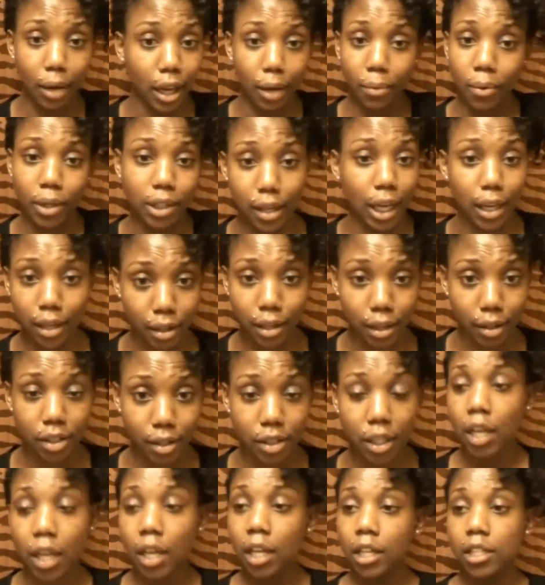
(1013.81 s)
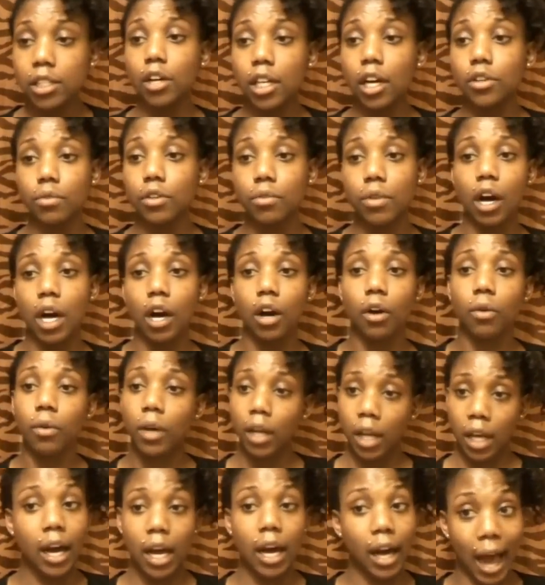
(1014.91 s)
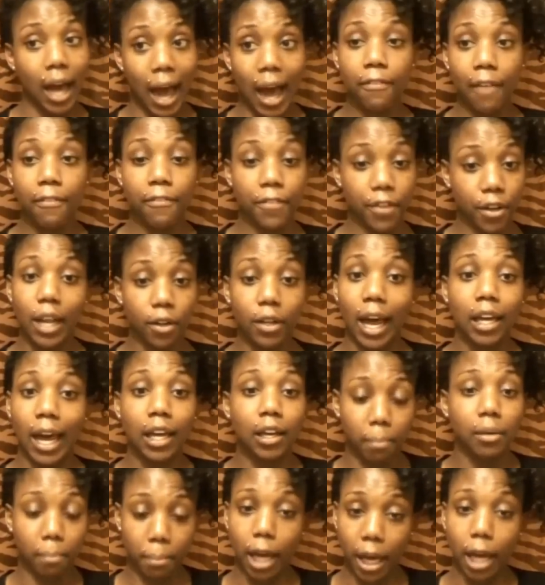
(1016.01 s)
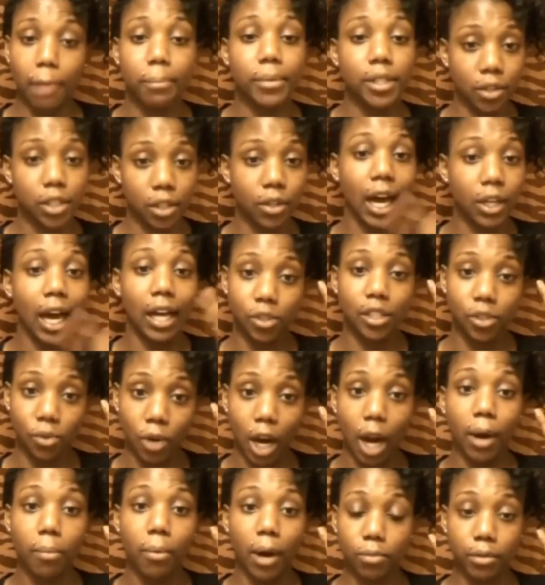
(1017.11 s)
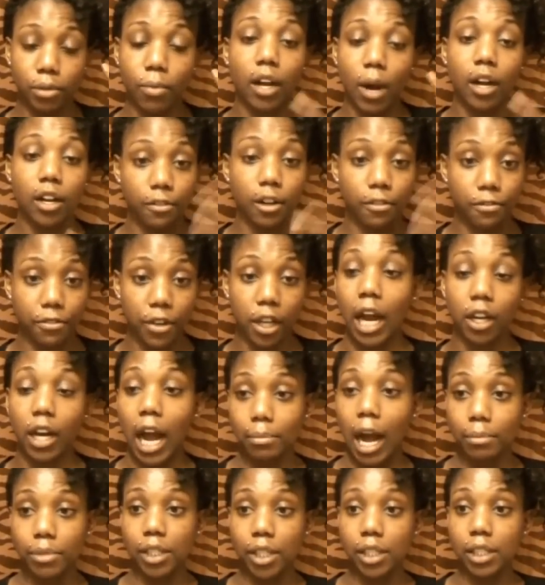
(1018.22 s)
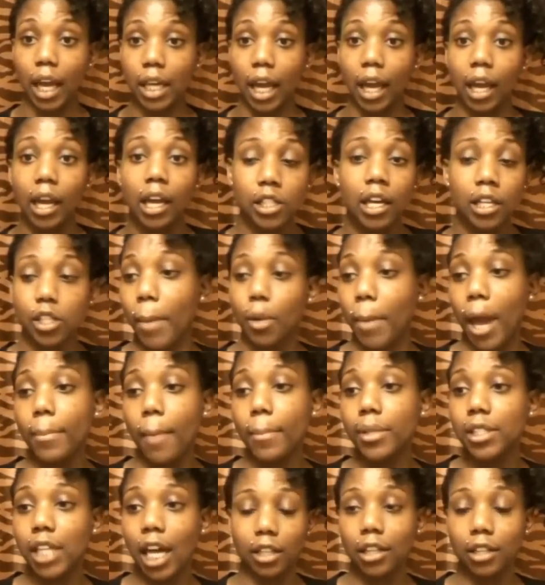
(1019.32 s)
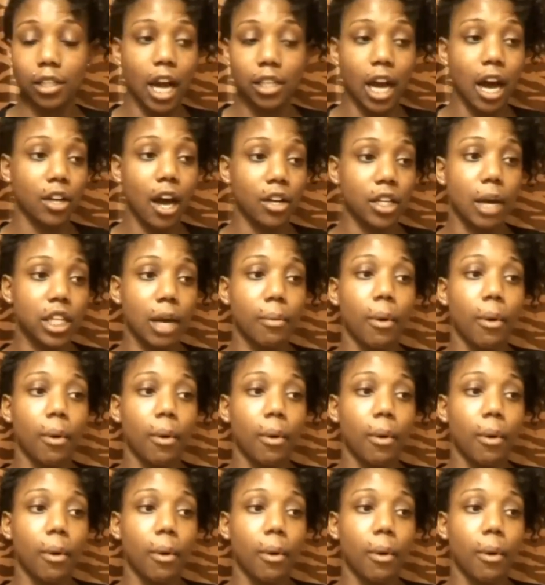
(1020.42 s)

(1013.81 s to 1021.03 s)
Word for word: It ain't what that is. So, you know, I feel like Bambi still got Scrap wrapped around her finger. I'm just saying. So Bambi take the dog.